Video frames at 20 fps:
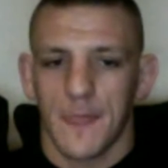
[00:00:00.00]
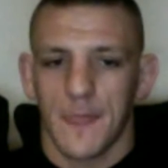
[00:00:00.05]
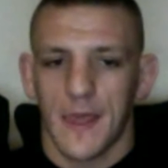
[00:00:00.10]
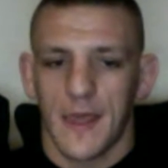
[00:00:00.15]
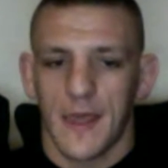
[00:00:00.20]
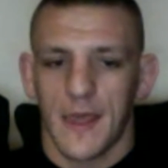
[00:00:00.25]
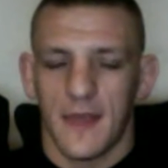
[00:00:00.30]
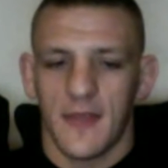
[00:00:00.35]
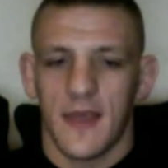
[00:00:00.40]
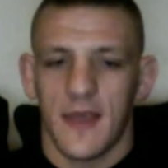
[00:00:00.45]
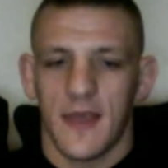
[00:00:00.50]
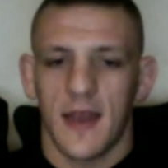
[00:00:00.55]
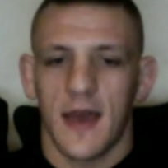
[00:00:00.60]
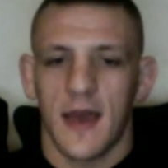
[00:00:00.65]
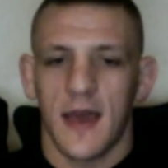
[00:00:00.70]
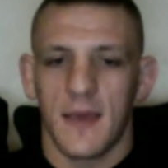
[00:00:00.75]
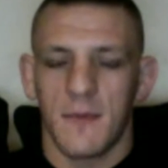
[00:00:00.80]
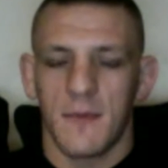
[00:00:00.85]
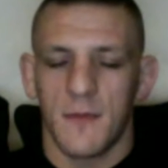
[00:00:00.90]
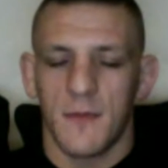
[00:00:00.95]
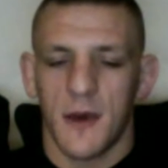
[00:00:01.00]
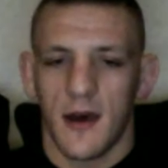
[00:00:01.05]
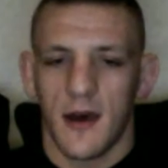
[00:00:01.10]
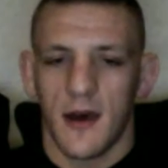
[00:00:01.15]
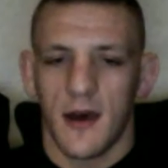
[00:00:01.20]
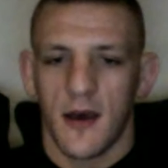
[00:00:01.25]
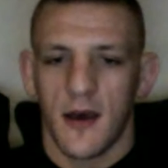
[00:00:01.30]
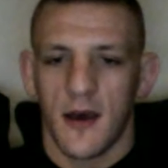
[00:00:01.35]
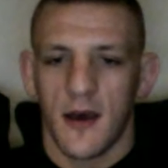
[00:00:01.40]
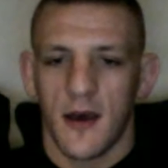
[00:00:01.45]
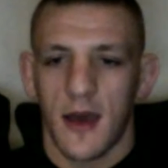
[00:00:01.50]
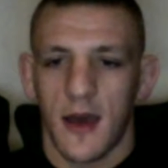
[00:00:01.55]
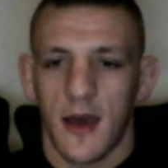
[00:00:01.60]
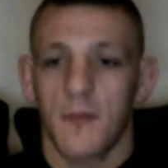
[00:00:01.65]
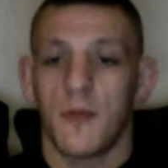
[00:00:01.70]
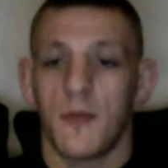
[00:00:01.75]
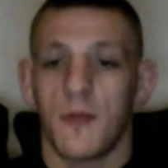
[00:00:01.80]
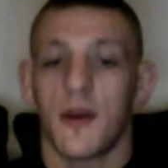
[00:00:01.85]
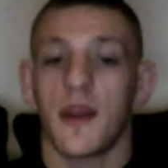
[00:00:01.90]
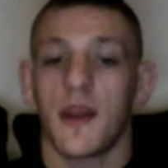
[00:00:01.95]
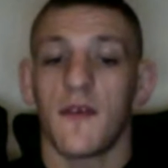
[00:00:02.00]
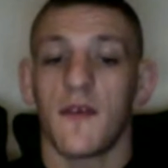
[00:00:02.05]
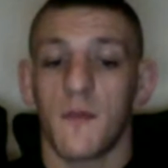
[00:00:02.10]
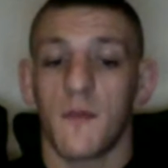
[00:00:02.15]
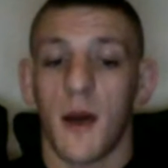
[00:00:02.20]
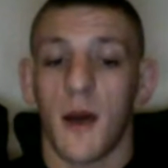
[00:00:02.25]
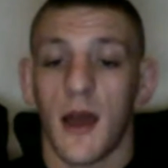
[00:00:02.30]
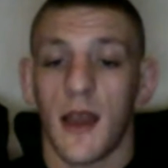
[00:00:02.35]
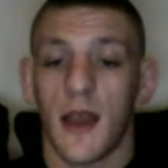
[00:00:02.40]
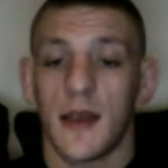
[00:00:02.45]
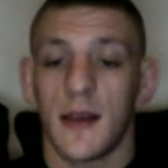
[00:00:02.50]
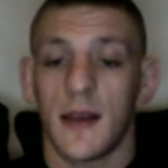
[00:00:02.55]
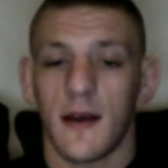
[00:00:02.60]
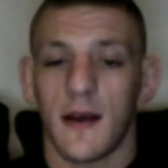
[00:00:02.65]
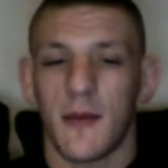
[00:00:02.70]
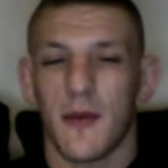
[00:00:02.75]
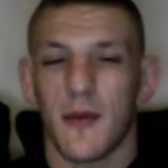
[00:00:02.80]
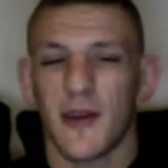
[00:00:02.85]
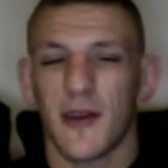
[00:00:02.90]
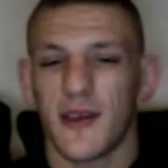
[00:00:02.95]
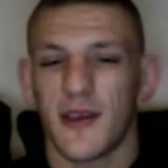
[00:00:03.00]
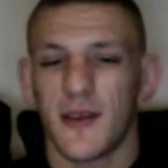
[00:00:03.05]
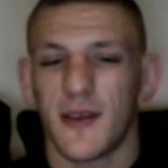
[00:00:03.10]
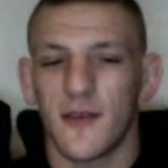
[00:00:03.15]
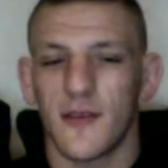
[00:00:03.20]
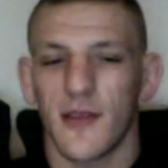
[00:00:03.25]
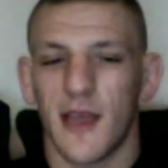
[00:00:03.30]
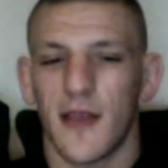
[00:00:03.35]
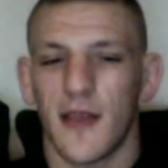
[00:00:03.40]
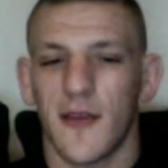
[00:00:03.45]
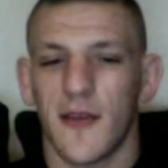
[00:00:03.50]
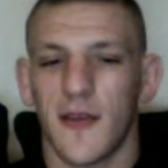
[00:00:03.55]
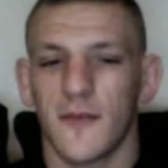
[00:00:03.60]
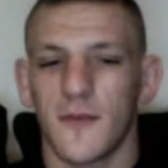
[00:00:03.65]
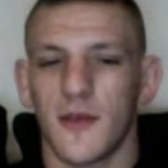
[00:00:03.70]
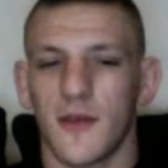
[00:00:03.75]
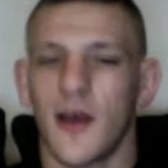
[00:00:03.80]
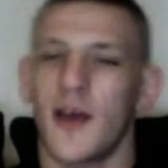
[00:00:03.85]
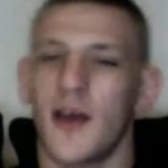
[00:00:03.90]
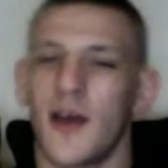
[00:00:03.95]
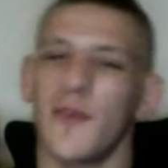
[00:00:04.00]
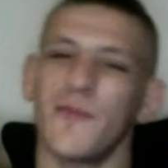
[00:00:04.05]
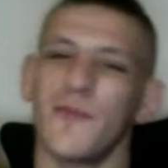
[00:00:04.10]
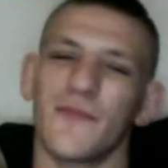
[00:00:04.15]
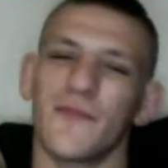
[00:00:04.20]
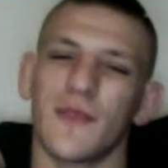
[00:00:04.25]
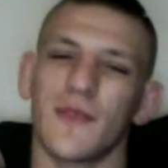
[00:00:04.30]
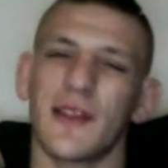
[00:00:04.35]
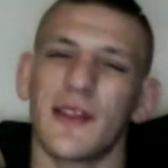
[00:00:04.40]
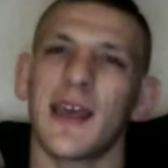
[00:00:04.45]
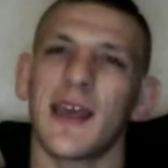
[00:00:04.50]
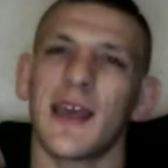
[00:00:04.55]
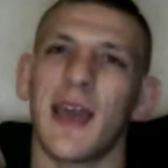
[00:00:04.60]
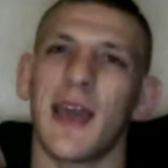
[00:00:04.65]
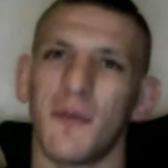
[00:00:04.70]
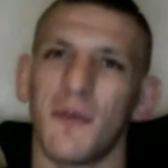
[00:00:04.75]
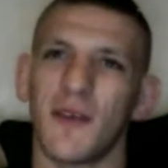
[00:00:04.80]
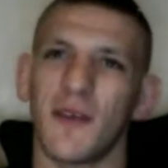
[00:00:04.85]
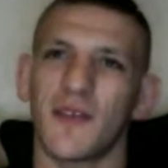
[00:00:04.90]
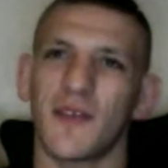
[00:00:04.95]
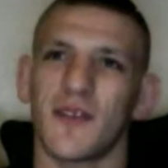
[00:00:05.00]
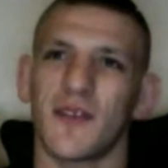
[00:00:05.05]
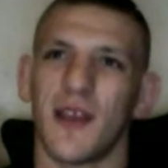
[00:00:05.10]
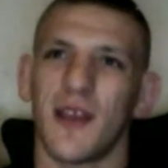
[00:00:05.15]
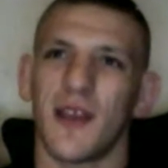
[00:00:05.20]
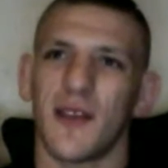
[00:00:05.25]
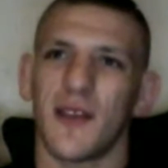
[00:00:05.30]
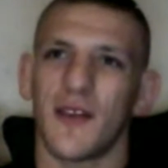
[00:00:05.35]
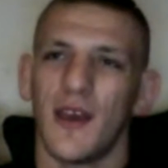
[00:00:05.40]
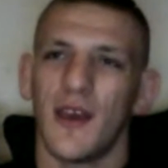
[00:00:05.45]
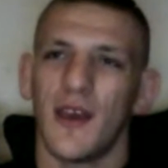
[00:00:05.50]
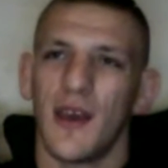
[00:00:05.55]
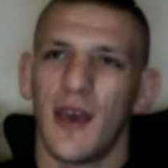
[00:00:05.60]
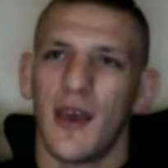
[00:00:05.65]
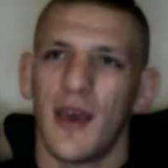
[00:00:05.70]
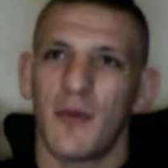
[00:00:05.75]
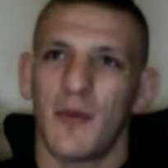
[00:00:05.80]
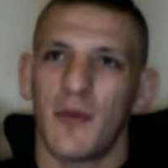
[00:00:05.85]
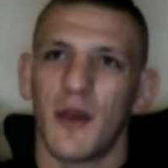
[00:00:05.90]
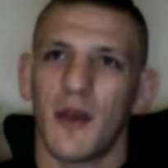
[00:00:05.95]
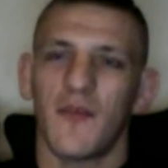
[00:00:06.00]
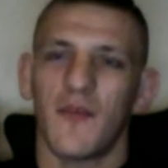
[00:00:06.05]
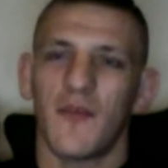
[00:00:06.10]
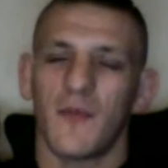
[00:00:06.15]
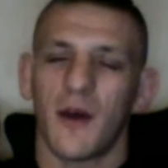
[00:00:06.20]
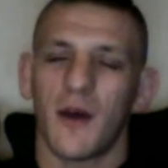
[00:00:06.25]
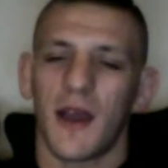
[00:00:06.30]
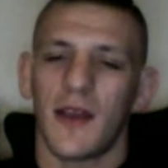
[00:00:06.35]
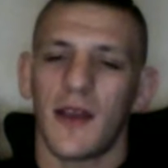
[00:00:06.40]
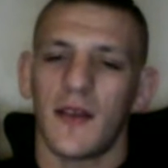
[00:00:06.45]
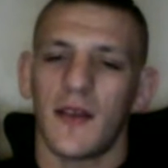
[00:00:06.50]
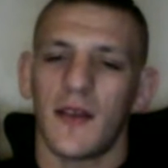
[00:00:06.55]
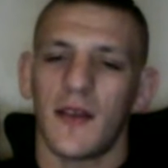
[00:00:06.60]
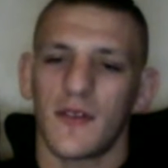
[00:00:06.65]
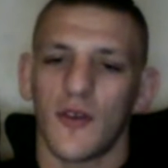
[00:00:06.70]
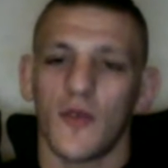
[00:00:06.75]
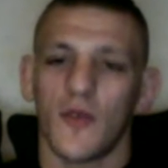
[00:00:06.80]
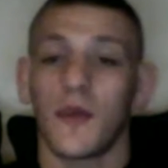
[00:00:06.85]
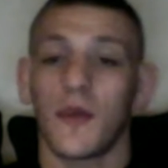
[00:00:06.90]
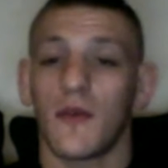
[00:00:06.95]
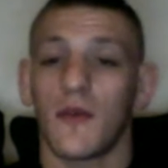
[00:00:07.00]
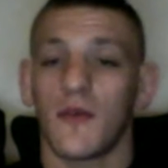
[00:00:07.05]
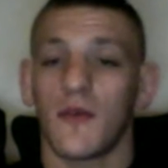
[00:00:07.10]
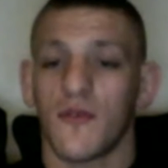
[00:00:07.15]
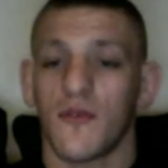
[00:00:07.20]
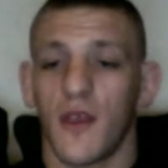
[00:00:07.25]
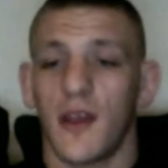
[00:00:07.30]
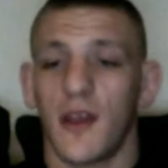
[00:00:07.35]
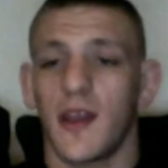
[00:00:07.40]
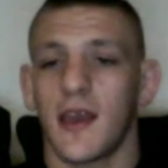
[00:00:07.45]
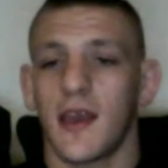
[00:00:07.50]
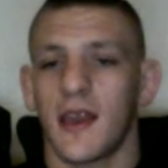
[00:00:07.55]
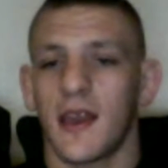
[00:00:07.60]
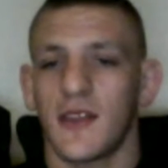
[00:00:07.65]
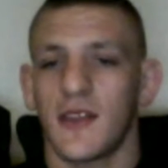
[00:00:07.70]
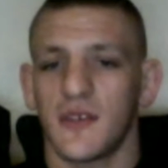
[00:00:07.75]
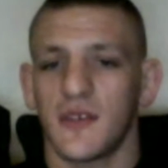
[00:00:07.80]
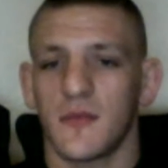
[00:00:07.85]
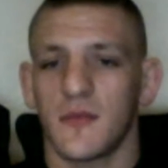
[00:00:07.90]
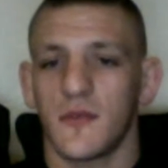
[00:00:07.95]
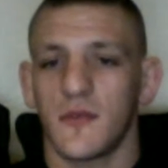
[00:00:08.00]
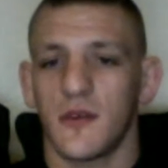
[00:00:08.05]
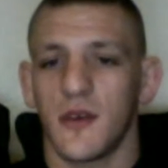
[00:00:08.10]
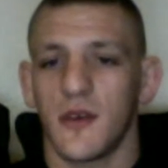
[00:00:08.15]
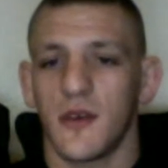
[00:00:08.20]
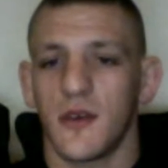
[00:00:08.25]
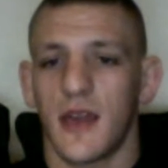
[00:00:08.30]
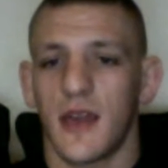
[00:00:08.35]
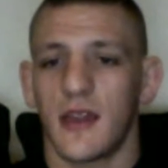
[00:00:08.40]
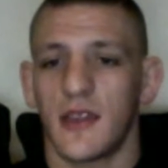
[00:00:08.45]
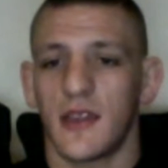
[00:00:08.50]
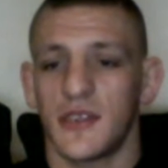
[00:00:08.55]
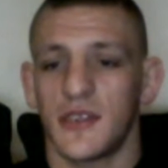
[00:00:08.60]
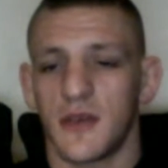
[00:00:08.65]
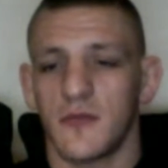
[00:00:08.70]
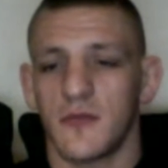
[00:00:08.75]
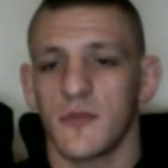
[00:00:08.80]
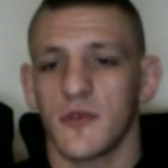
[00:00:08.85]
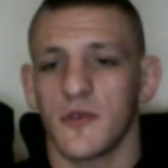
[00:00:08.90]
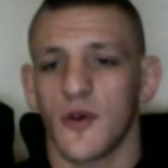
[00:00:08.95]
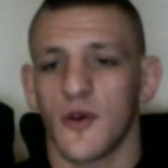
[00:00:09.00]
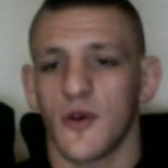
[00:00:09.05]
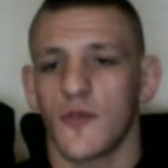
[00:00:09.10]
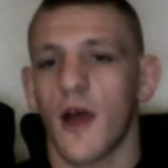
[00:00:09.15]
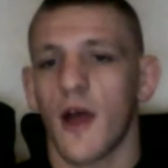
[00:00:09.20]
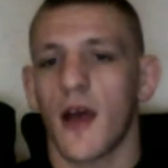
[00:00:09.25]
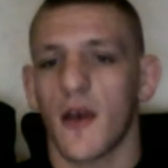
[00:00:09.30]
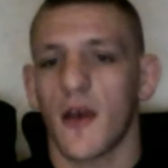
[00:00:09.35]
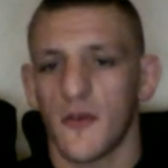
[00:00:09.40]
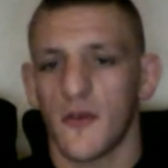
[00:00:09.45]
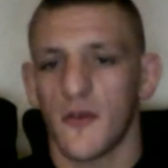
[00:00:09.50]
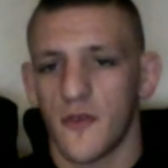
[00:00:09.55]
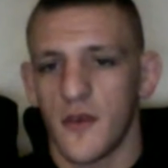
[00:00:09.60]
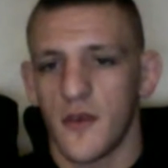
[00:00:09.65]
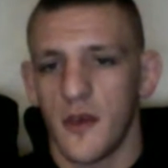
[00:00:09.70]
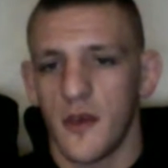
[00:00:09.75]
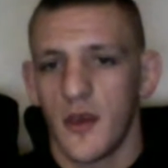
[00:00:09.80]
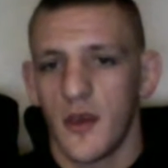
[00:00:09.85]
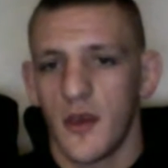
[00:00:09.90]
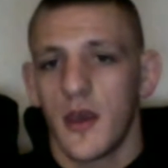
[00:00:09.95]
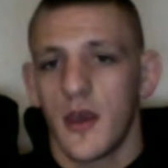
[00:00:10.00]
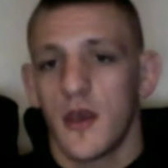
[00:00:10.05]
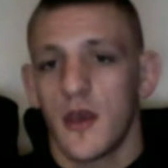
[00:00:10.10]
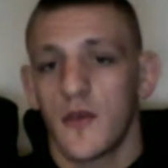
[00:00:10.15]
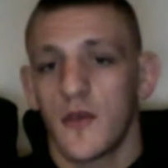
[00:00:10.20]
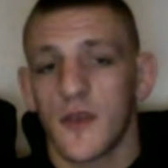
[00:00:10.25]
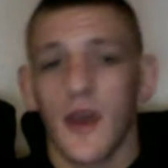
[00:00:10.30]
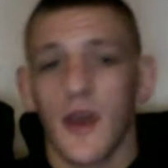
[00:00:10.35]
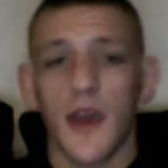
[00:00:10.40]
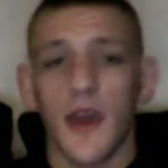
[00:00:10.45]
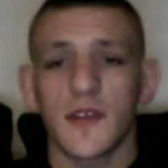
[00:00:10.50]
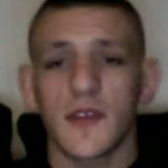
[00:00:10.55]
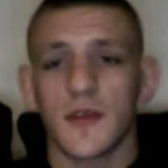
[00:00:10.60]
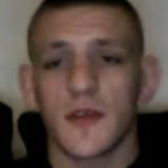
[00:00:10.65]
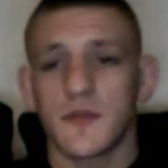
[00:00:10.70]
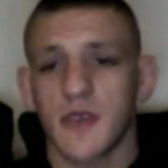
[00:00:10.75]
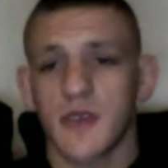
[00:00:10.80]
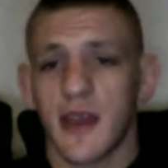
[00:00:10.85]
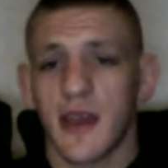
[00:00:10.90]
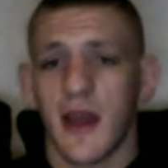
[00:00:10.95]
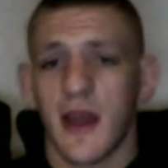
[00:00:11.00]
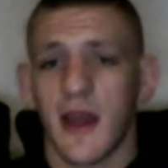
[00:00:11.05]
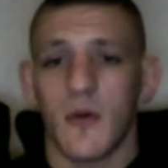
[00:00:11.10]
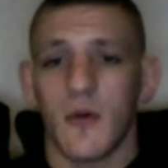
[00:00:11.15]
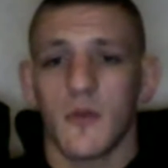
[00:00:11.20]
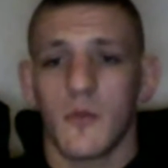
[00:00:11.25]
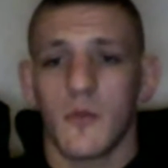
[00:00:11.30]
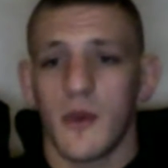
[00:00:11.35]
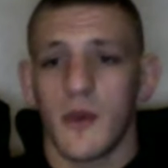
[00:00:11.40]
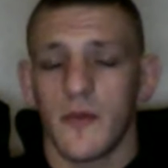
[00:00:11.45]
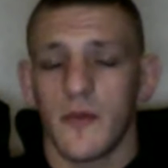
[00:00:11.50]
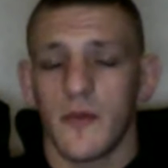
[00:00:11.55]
And then a buddy of mine, about a year later, like 8 months later, a buddy of mine told me he was training at a gym called Rocco's. He was like, "Hey, just come check it out with me."